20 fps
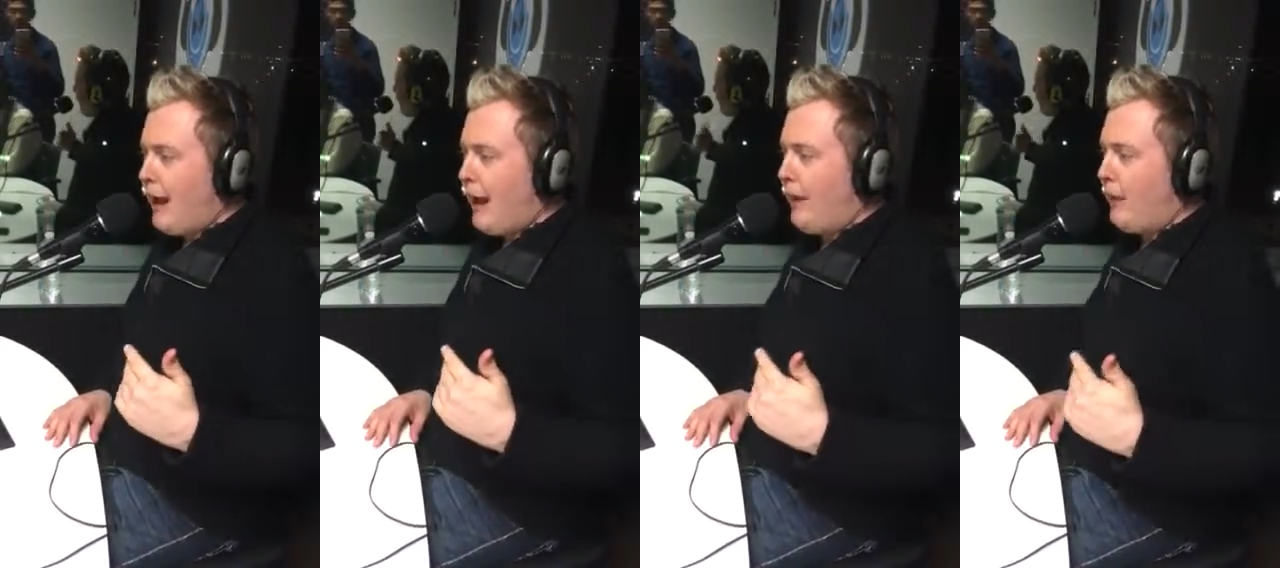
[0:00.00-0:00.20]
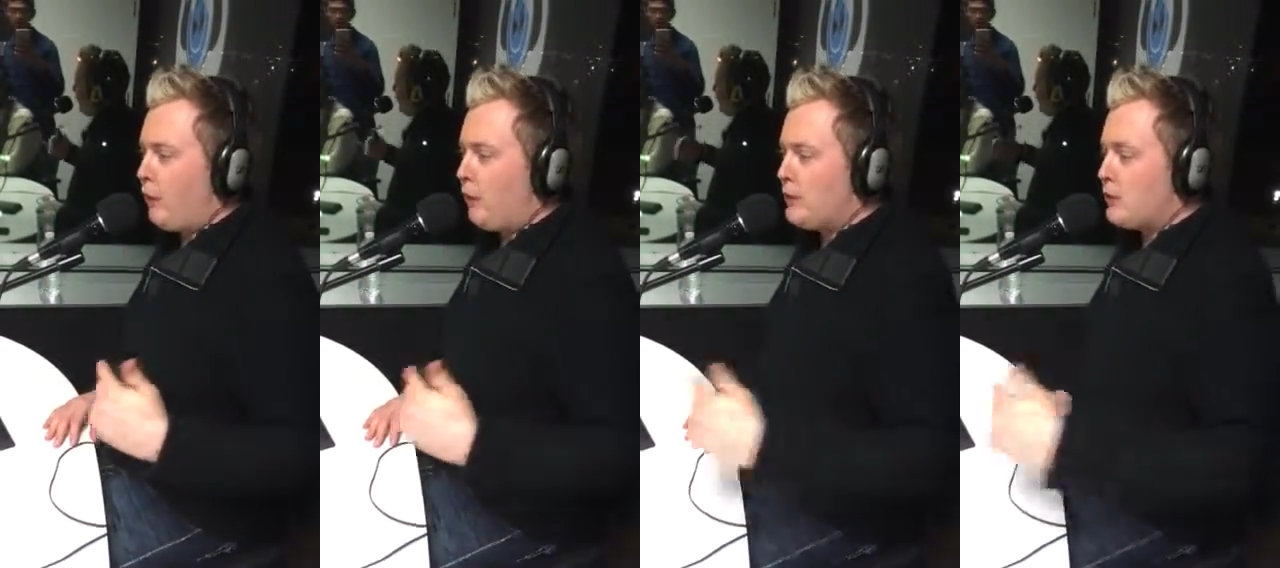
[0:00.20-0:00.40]

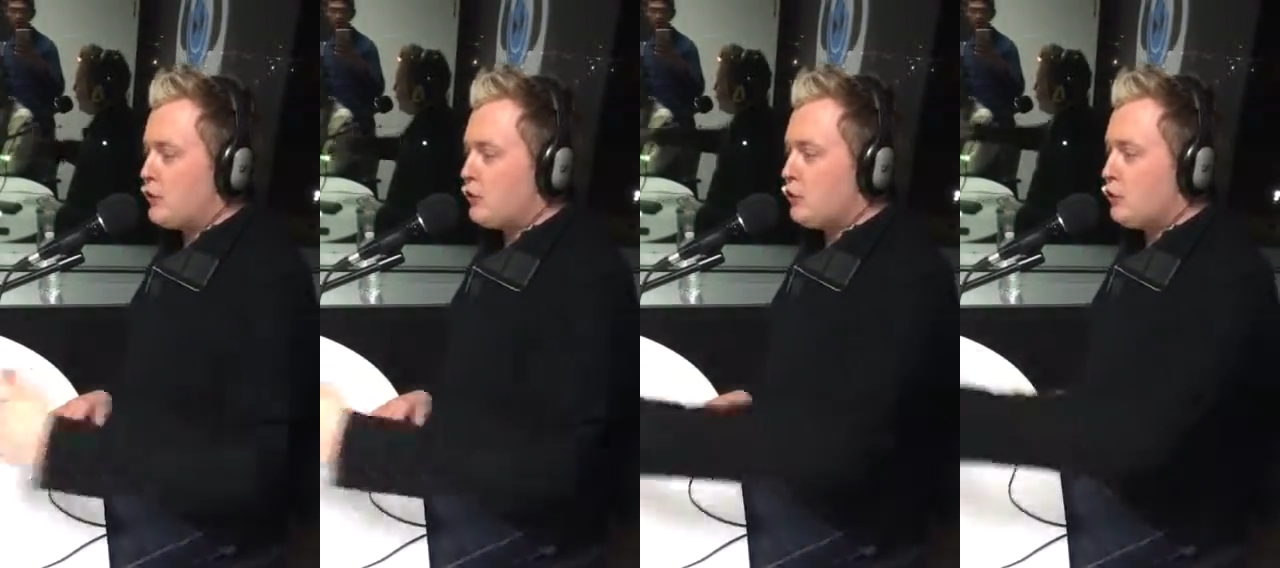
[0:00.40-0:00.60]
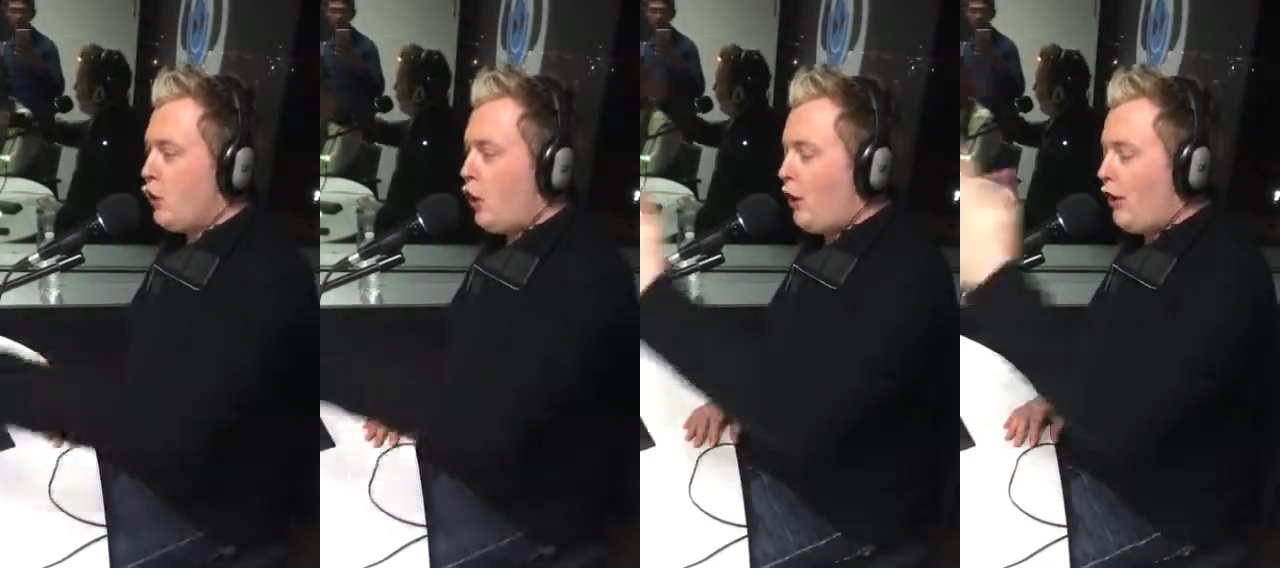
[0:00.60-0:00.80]
And there was a
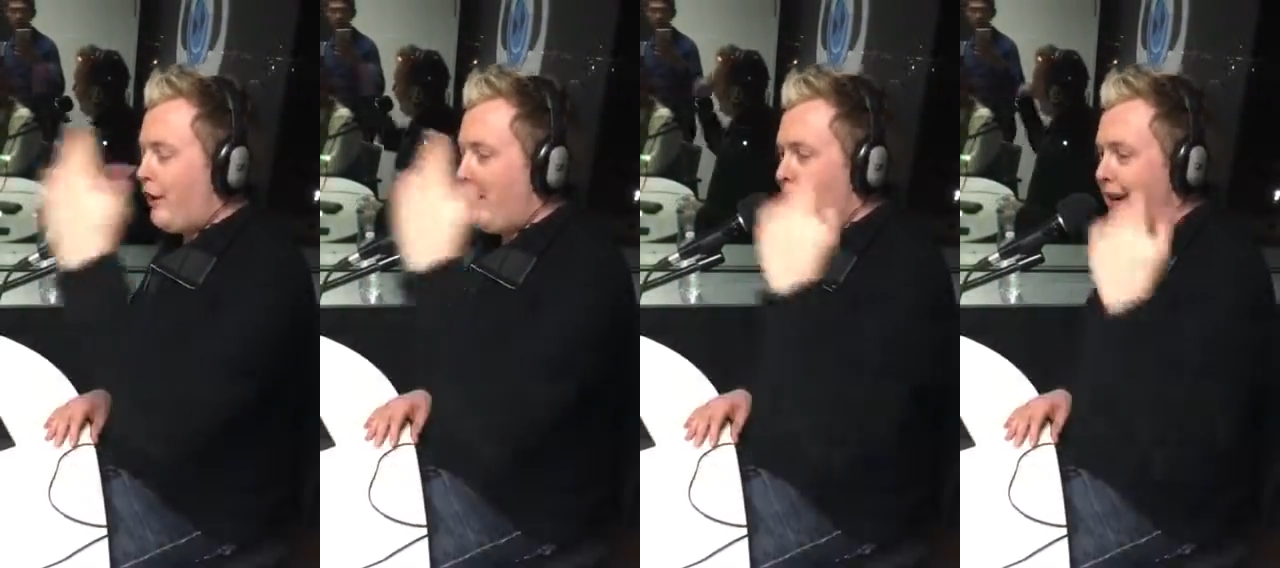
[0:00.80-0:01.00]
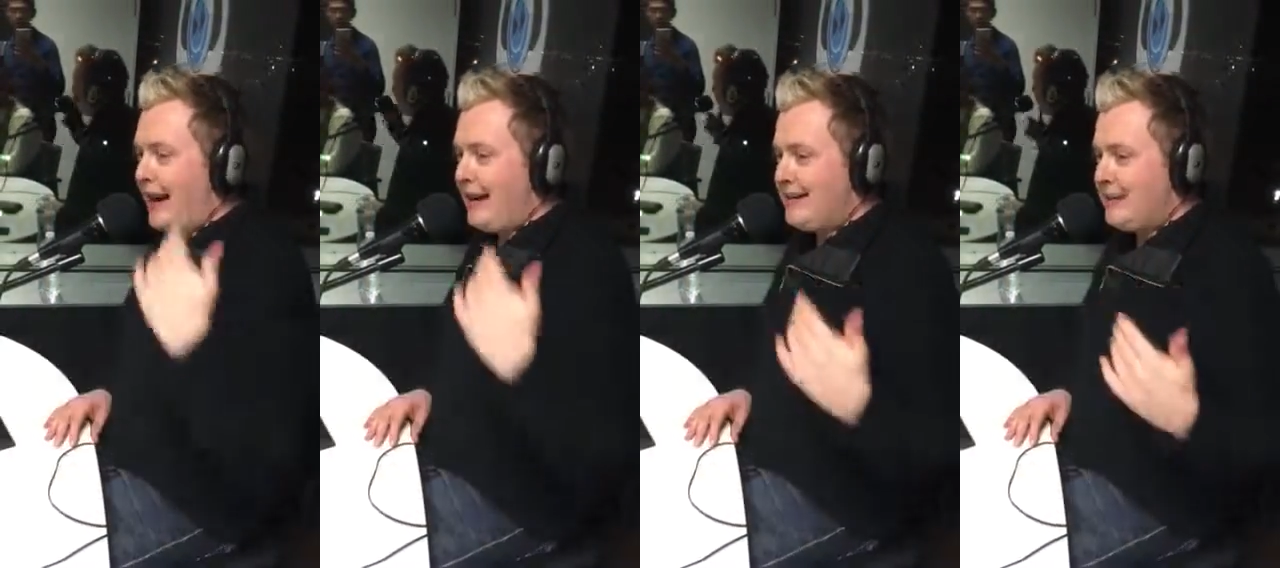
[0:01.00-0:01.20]
song
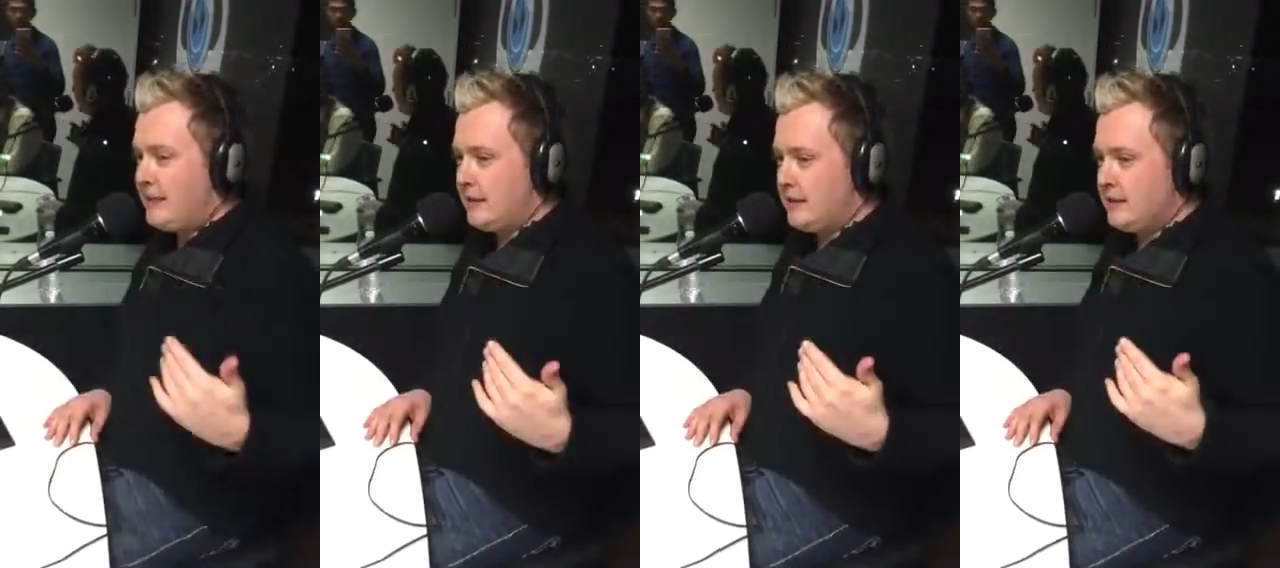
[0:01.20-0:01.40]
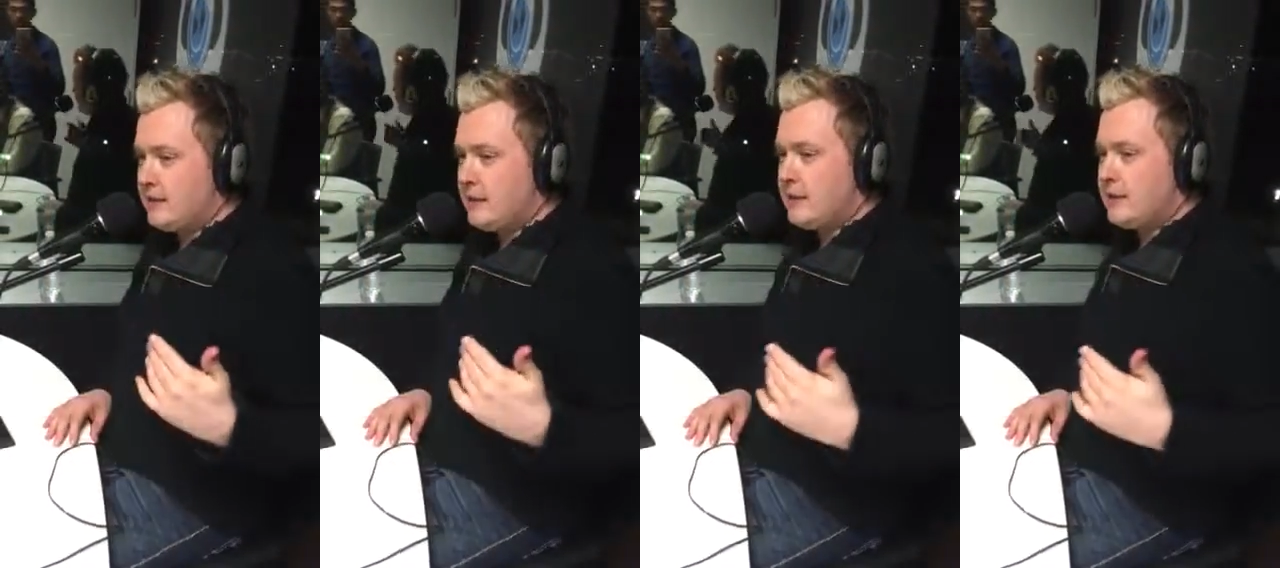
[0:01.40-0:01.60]
in the
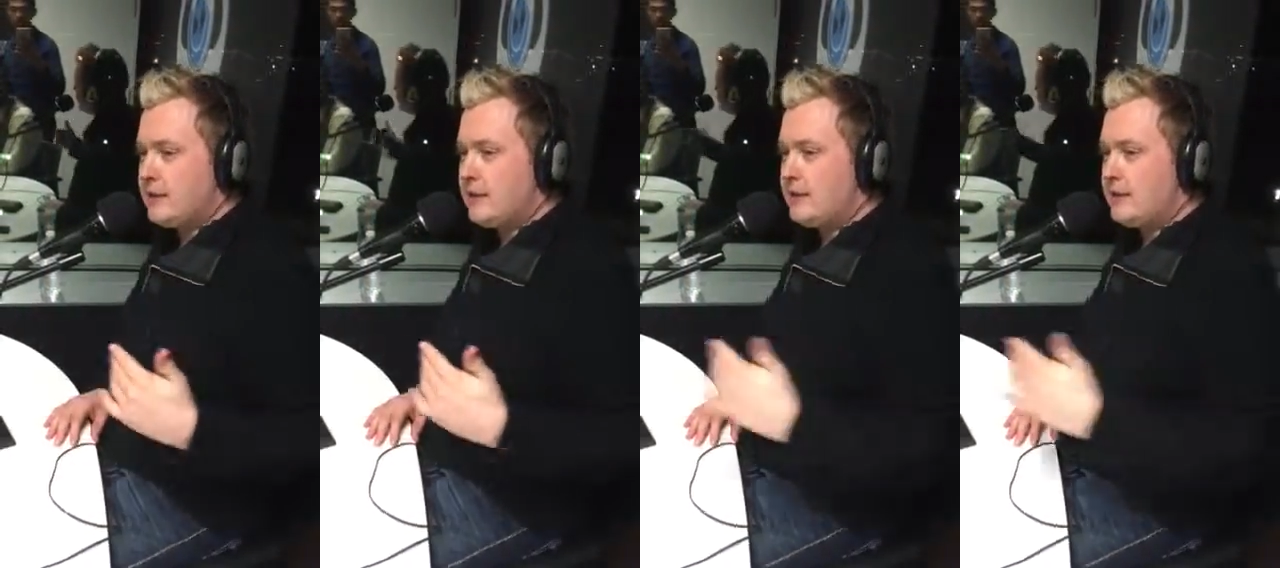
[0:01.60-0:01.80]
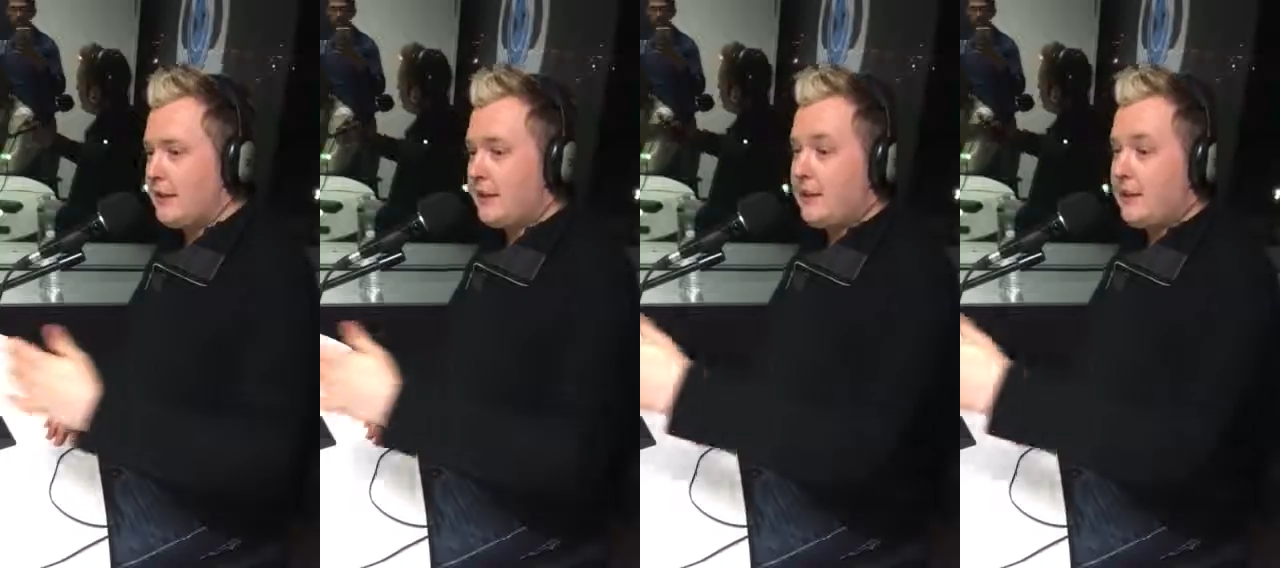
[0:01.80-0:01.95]
1960s